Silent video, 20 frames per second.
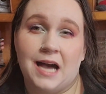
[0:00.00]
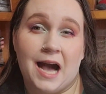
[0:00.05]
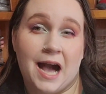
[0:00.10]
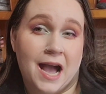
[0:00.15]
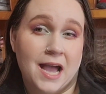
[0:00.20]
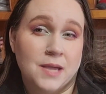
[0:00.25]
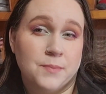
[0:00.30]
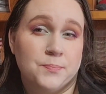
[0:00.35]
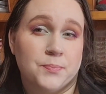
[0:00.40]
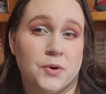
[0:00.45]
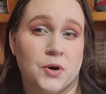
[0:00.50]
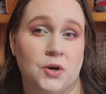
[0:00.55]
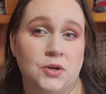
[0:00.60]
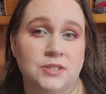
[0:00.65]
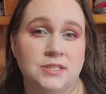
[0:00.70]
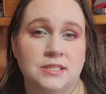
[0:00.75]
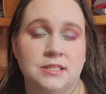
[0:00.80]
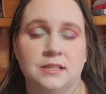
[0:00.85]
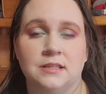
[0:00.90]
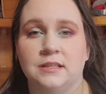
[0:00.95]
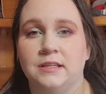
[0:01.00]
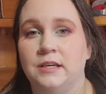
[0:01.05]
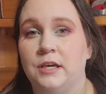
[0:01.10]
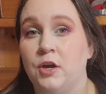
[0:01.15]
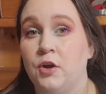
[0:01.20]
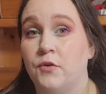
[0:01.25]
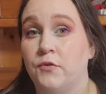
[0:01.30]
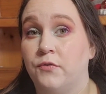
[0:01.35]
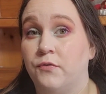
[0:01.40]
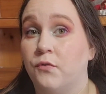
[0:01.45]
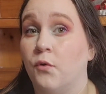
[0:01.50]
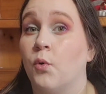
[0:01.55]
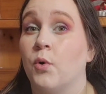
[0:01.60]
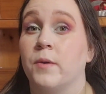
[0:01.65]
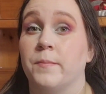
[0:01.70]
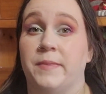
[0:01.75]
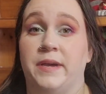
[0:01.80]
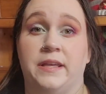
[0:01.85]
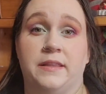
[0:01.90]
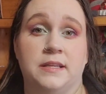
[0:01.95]
I personally,
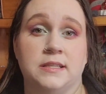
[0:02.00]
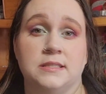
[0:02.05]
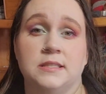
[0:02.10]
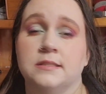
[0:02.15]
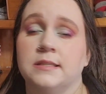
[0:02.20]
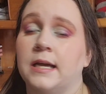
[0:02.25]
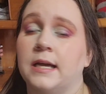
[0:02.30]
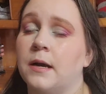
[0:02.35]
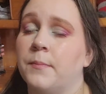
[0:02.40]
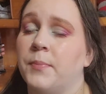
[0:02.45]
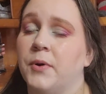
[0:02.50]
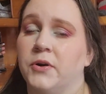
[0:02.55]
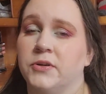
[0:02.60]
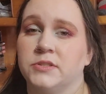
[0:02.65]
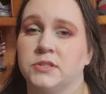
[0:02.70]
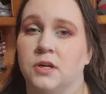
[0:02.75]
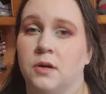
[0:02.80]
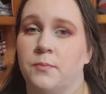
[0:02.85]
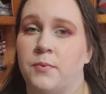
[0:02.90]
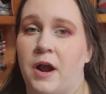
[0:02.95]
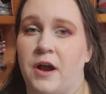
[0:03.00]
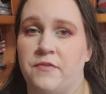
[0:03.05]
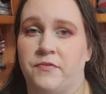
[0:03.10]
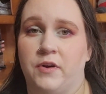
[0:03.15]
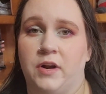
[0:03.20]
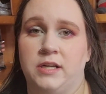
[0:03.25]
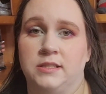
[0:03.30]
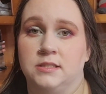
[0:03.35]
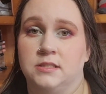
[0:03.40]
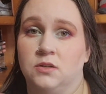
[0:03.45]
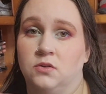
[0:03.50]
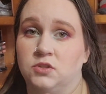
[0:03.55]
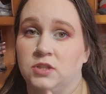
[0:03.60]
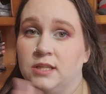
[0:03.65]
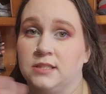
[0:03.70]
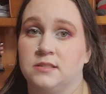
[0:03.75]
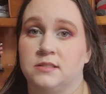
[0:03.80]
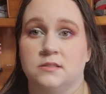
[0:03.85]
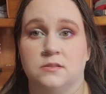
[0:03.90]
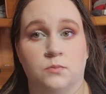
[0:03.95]
for me, this is like a personal preference, so
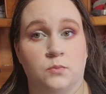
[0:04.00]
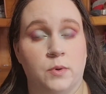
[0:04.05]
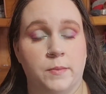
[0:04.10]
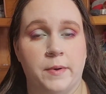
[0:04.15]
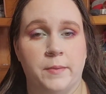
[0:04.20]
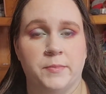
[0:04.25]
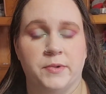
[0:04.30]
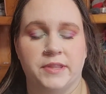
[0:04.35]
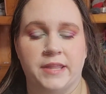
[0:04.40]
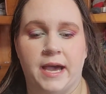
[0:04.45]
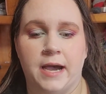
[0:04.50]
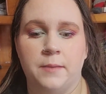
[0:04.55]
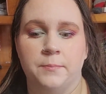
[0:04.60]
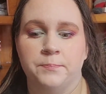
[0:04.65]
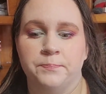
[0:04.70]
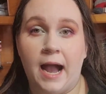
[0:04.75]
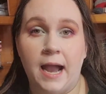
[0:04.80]
just remember that.